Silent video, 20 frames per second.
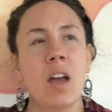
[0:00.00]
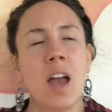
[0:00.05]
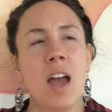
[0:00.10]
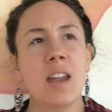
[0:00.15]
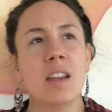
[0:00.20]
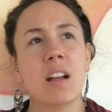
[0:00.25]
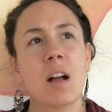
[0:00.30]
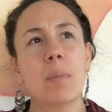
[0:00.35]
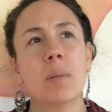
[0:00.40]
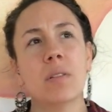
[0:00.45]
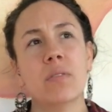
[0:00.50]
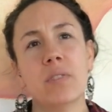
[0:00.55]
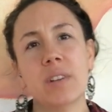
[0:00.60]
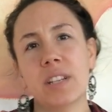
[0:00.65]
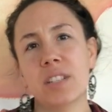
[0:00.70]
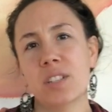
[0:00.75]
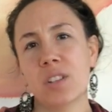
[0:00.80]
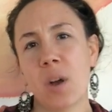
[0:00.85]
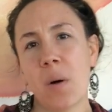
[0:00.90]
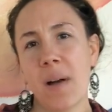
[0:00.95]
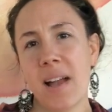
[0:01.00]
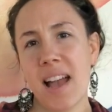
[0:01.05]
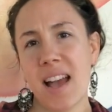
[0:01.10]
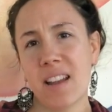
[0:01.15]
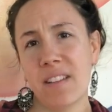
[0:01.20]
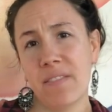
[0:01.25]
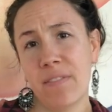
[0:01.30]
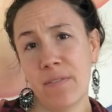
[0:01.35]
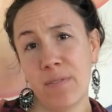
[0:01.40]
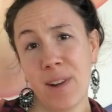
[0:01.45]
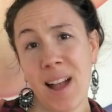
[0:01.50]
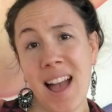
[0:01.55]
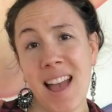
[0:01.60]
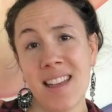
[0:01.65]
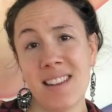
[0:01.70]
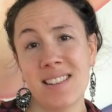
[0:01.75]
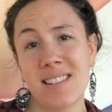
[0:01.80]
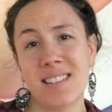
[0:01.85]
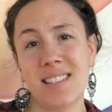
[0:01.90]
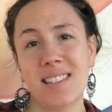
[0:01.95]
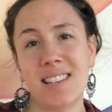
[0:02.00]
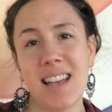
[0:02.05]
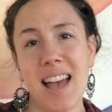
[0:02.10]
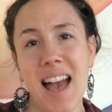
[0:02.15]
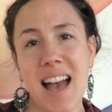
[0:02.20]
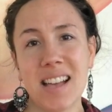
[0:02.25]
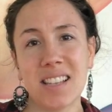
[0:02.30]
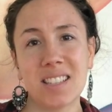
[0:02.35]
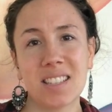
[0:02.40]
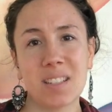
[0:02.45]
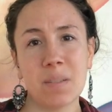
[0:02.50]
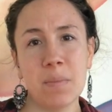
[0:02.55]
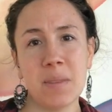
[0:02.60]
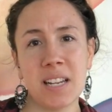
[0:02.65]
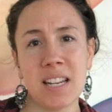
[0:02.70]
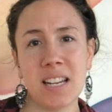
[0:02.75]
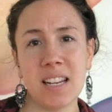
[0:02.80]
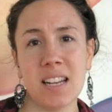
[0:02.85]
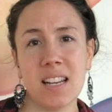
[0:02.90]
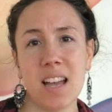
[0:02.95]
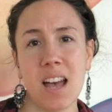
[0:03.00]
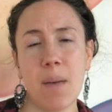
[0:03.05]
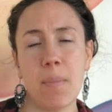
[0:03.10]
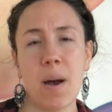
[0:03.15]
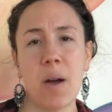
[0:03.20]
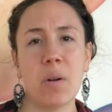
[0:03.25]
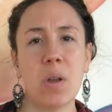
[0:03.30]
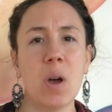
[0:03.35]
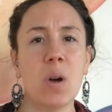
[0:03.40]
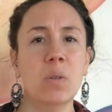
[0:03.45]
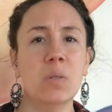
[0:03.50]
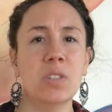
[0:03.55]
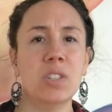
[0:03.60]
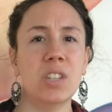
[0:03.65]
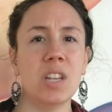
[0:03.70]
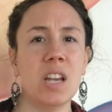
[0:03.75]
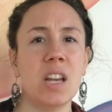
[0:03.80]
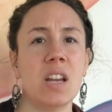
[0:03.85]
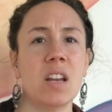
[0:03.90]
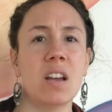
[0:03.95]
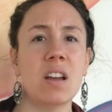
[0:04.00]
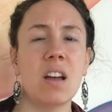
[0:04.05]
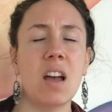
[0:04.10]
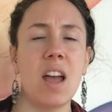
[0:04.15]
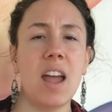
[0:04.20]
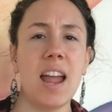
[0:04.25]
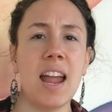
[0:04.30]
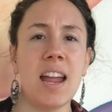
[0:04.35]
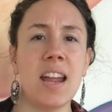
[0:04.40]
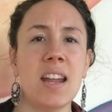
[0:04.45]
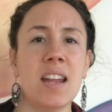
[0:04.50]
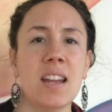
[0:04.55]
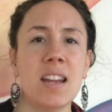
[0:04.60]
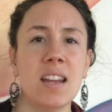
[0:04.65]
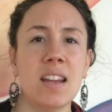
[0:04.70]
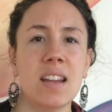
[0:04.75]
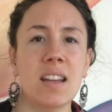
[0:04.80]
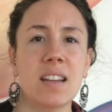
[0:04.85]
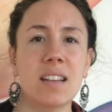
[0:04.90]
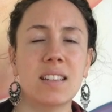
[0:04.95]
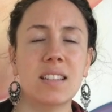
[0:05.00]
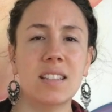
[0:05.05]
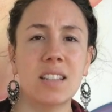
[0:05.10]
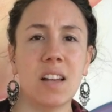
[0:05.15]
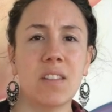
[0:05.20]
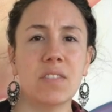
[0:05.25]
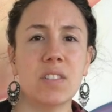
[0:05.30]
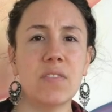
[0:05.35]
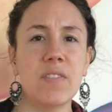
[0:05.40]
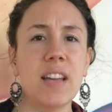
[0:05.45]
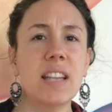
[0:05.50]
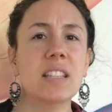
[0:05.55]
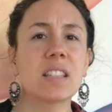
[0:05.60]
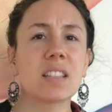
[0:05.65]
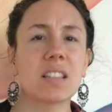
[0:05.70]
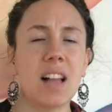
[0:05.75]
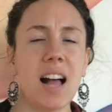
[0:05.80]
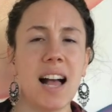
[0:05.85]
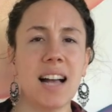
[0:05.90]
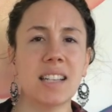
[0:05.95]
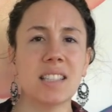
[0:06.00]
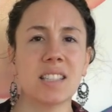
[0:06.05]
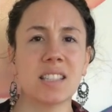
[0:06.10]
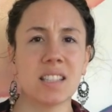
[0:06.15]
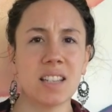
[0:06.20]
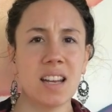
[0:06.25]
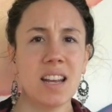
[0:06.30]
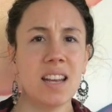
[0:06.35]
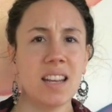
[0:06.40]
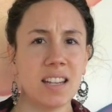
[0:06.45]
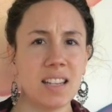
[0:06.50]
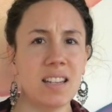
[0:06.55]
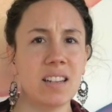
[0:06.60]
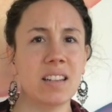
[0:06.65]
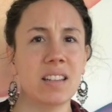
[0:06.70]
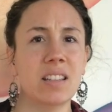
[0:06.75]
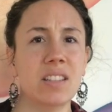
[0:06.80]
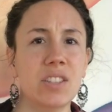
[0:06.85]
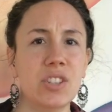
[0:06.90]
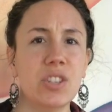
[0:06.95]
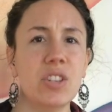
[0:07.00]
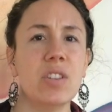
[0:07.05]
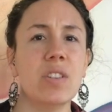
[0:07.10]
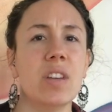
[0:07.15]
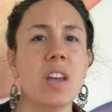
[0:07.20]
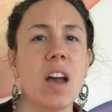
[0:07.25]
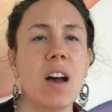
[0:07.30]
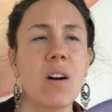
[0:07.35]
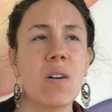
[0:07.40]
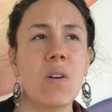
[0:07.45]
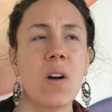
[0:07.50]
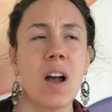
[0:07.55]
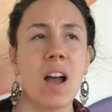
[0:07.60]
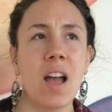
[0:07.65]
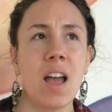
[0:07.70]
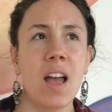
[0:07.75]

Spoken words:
And a couple of weeks ago, I had a friend ask me about hosting a self-defense class here at the studio.